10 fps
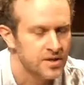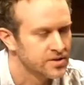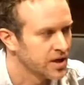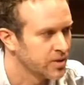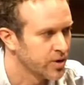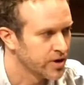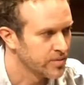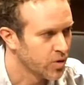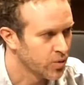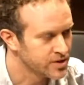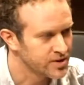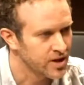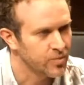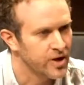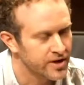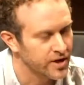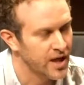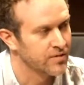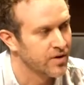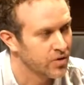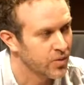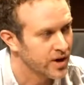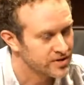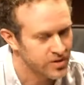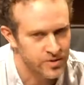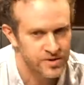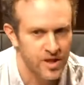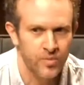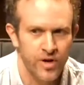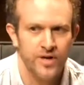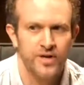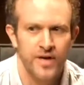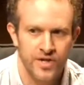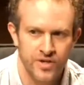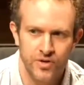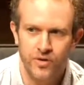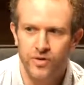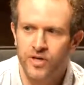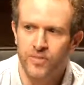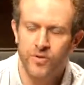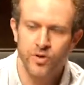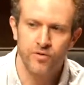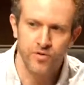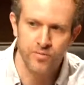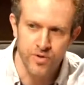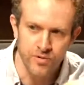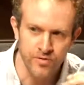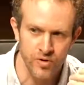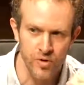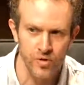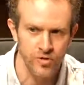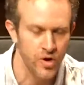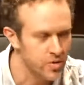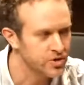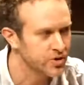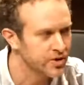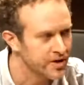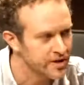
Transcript: celebrated more. We celebrate it in a lot of other ways. Like, we celebrate it in nature. You look at a beautiful, beautiful old oak tree,